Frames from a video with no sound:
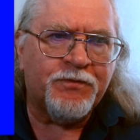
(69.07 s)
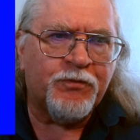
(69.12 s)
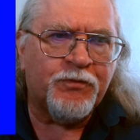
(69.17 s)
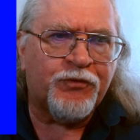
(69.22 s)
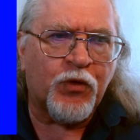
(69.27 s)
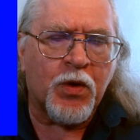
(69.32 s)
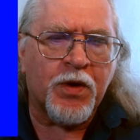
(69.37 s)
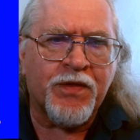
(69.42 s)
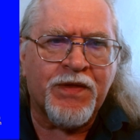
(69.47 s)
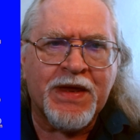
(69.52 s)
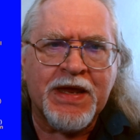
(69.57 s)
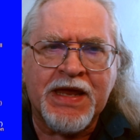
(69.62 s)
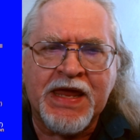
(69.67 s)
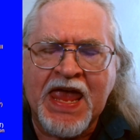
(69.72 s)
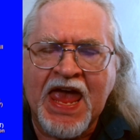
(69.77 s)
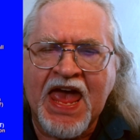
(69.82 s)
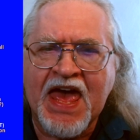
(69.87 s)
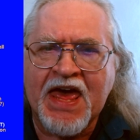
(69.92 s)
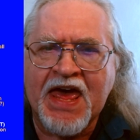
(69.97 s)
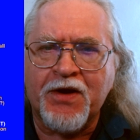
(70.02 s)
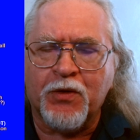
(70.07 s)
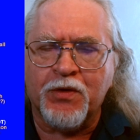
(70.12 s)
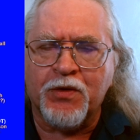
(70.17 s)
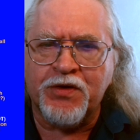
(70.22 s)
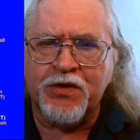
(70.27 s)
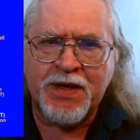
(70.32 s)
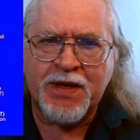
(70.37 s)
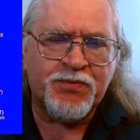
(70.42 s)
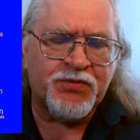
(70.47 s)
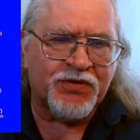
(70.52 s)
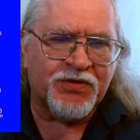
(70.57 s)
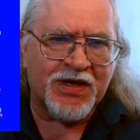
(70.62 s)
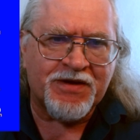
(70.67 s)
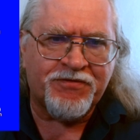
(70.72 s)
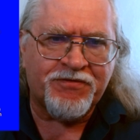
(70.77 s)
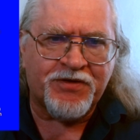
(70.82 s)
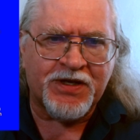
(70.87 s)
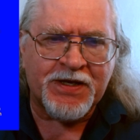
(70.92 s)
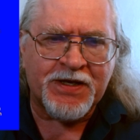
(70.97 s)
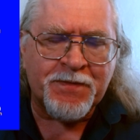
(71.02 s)
For the cat or deep
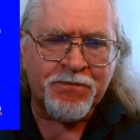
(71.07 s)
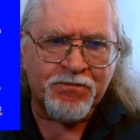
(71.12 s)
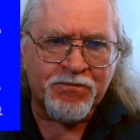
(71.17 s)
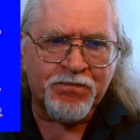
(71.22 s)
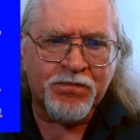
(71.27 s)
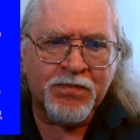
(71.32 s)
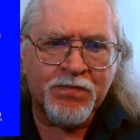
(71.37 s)
safety,